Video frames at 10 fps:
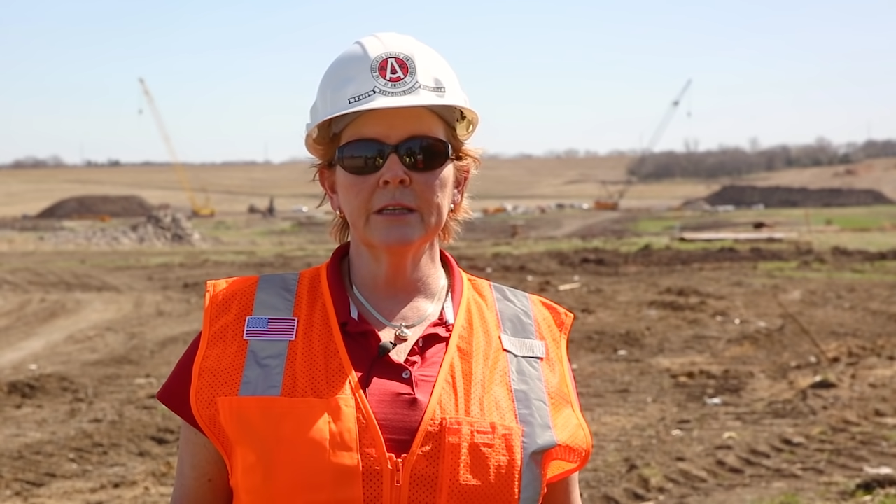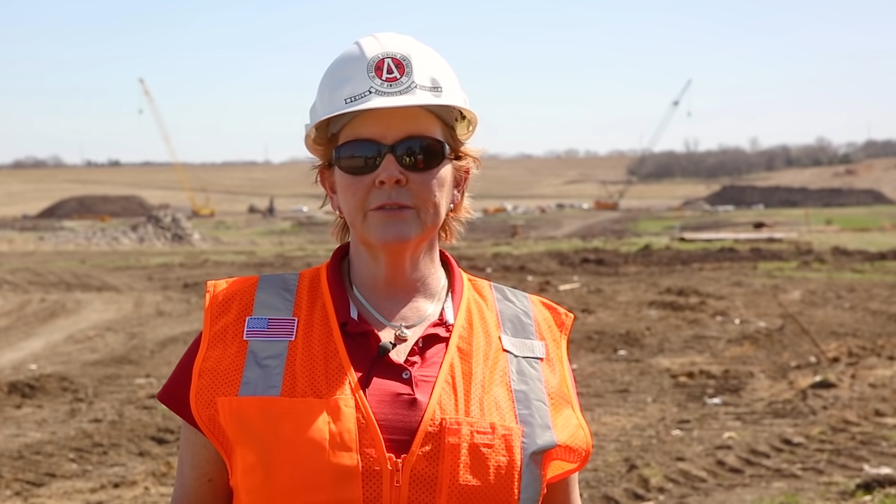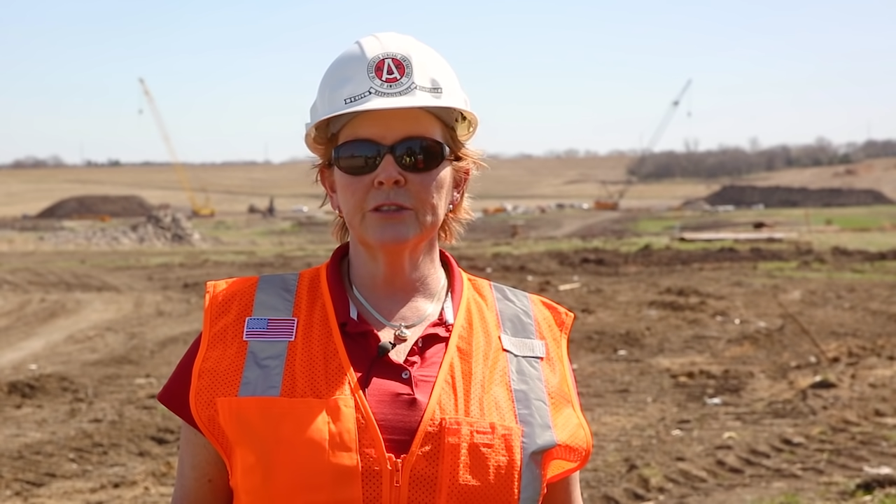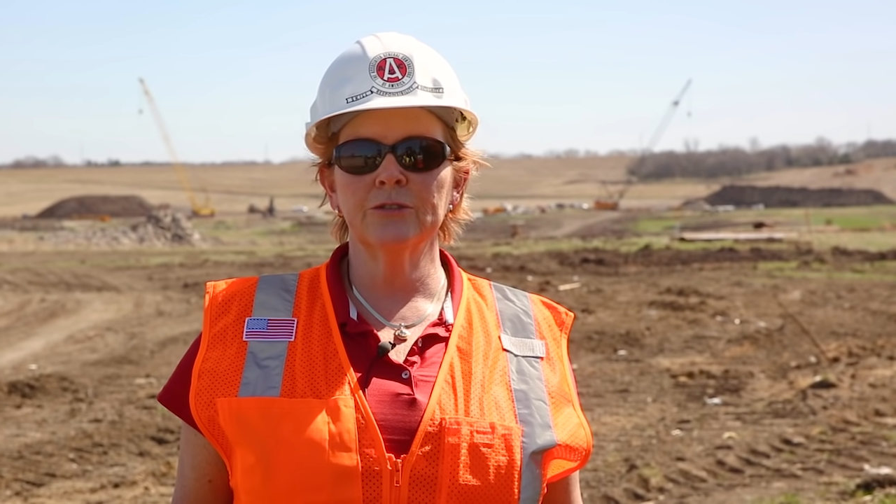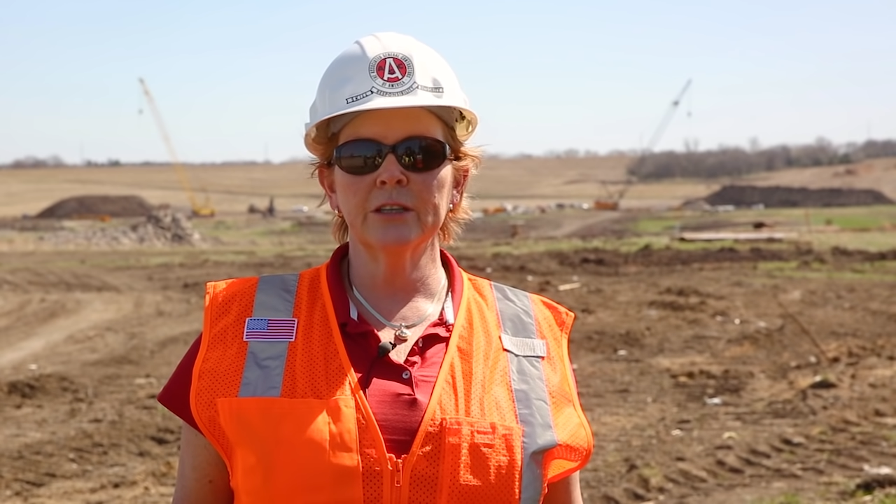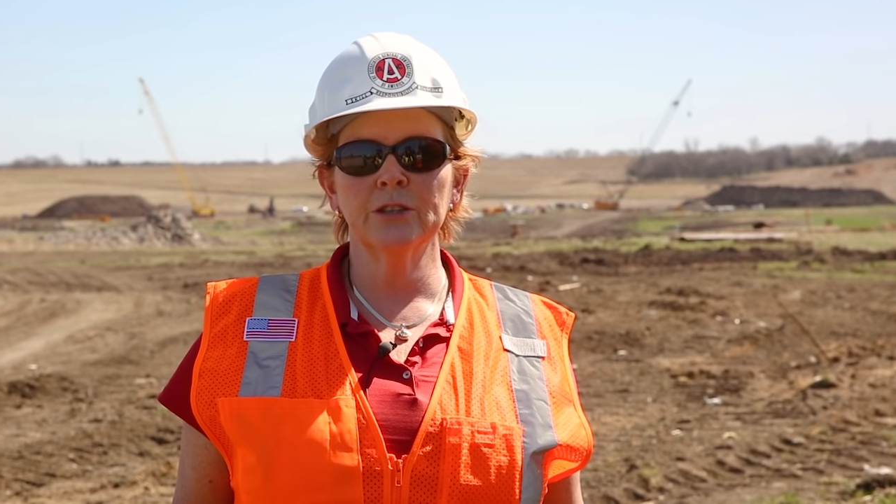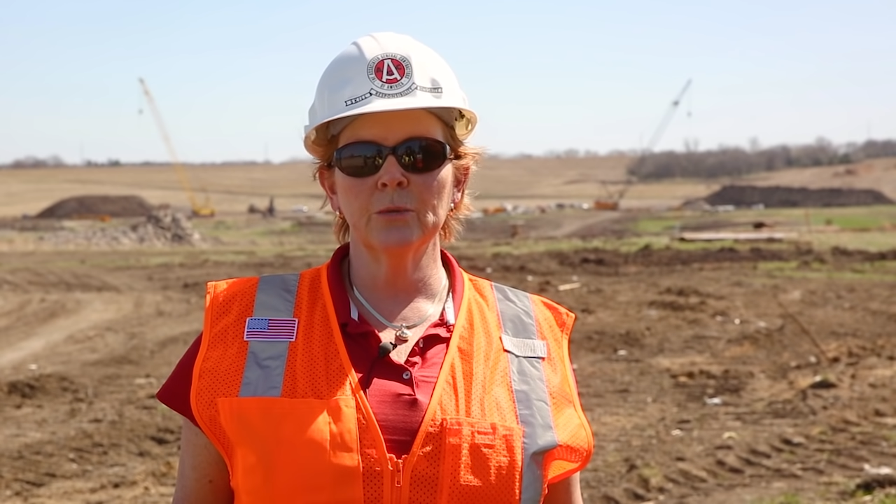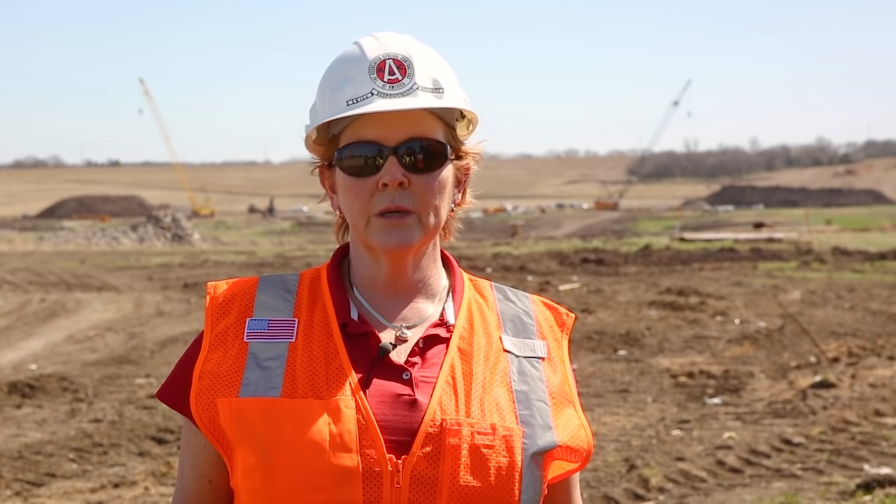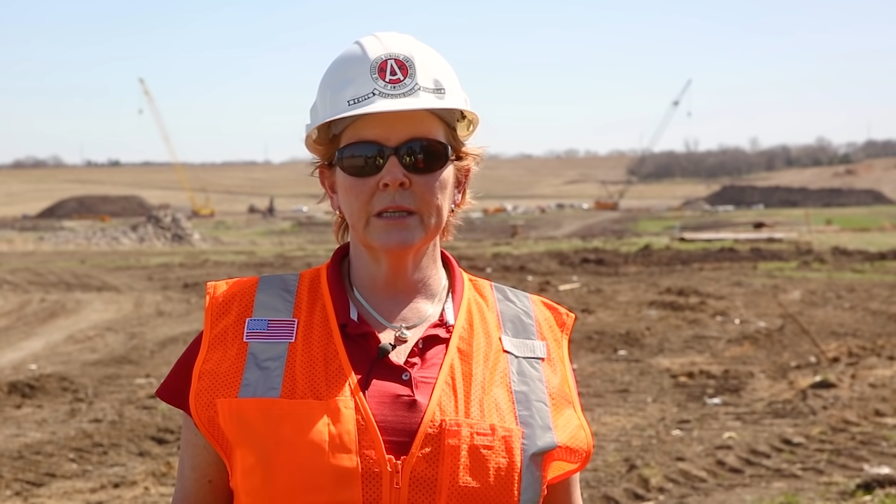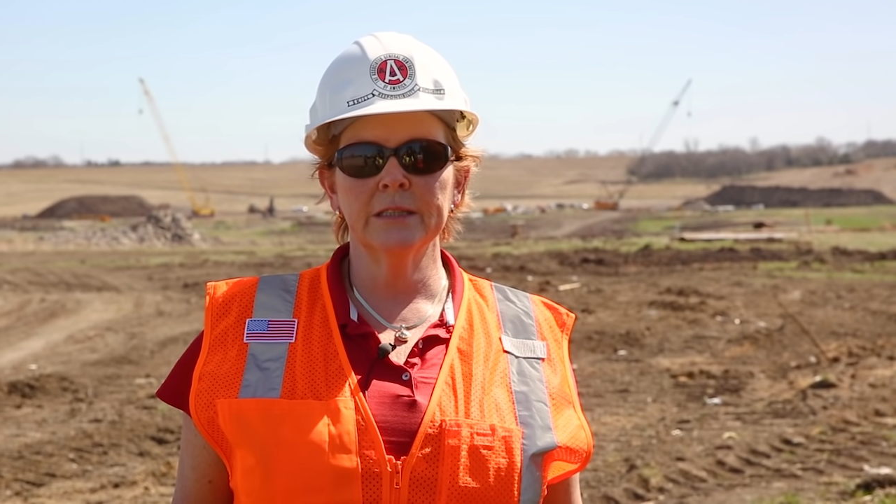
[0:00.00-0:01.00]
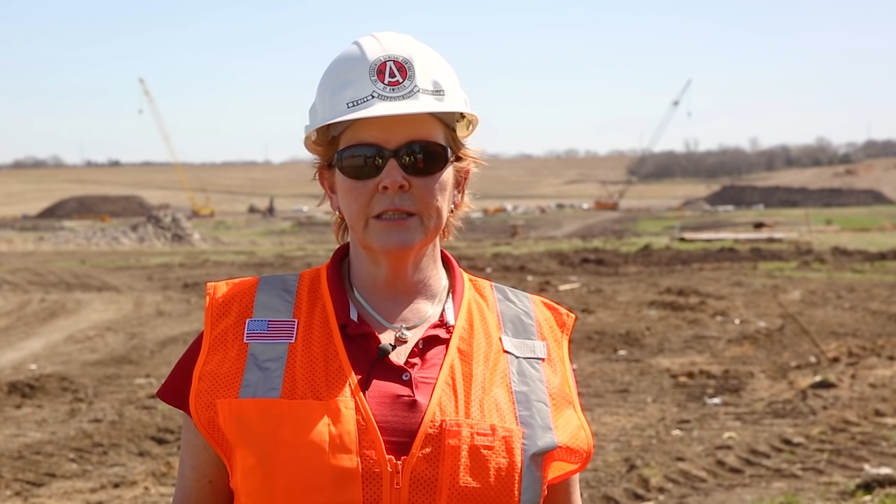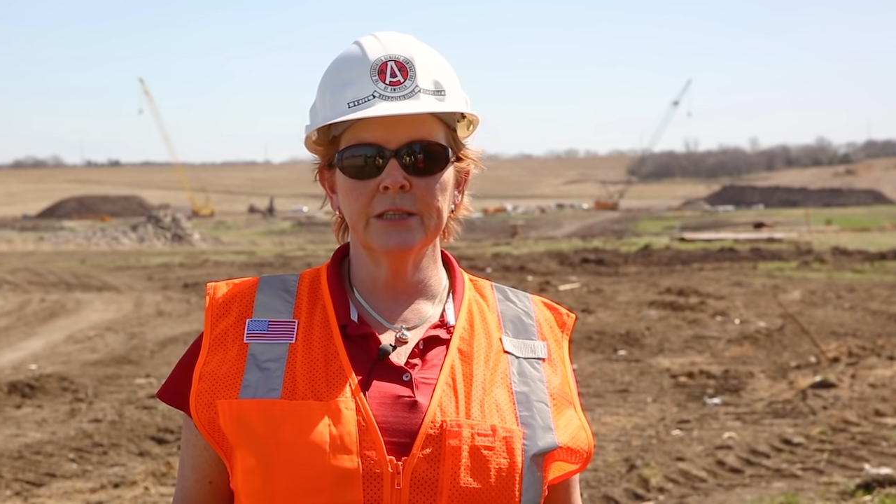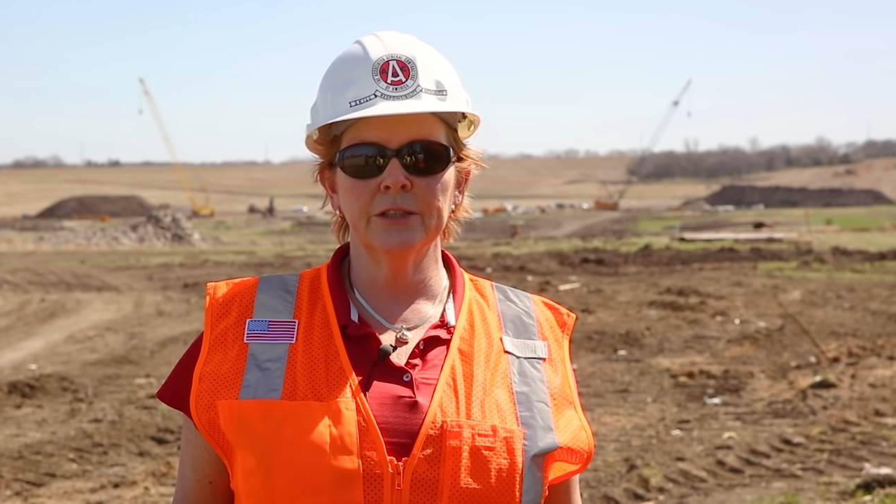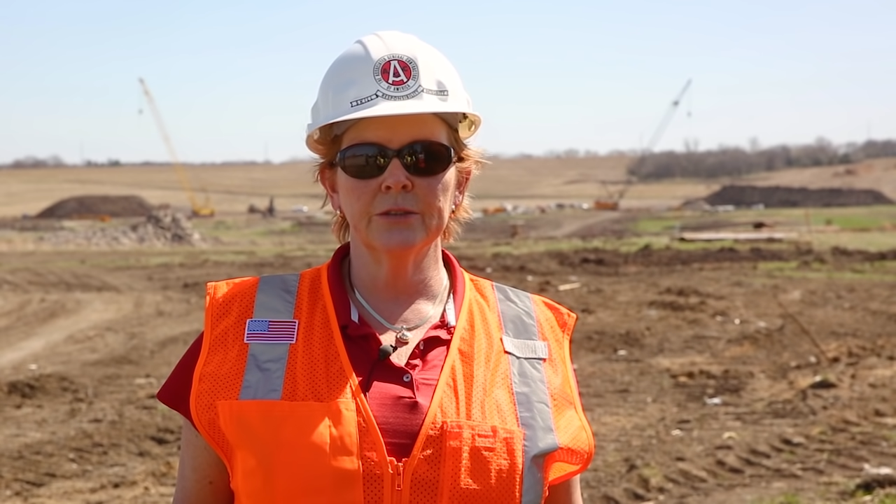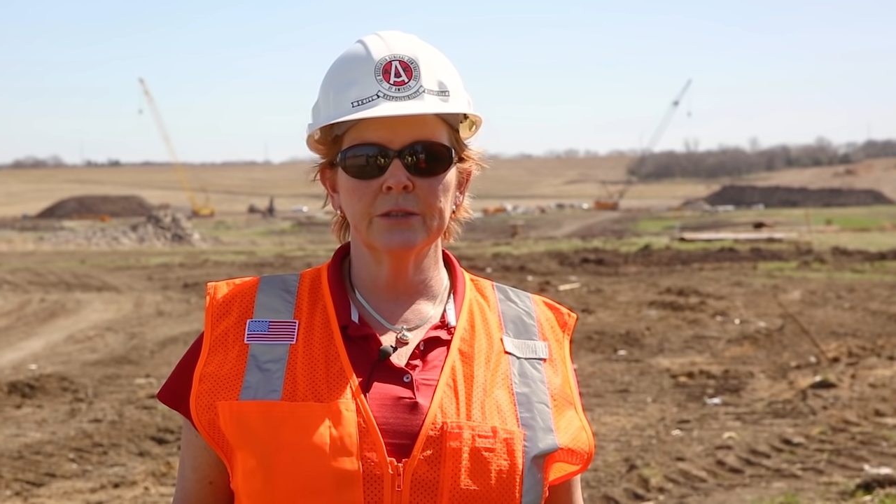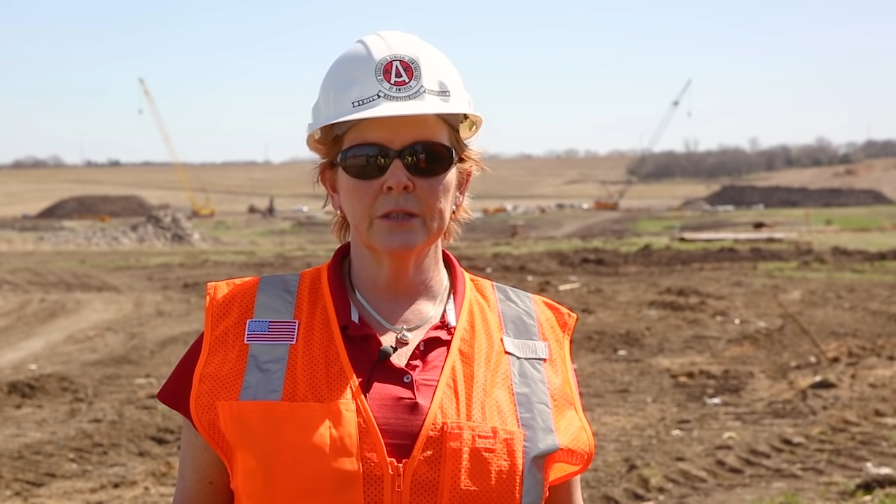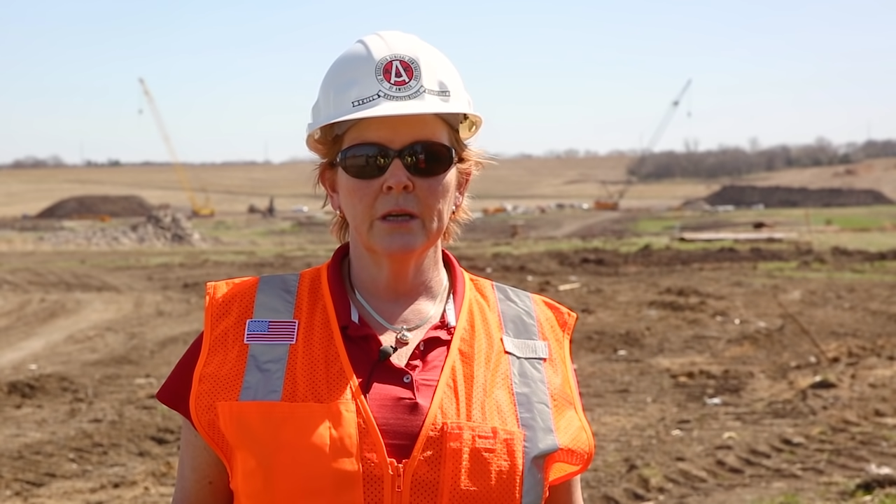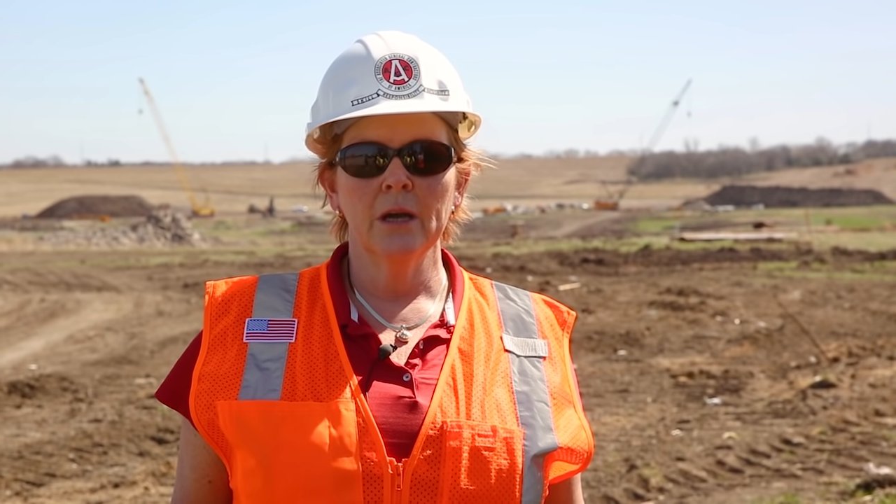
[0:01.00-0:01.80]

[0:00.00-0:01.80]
infrastructure work continues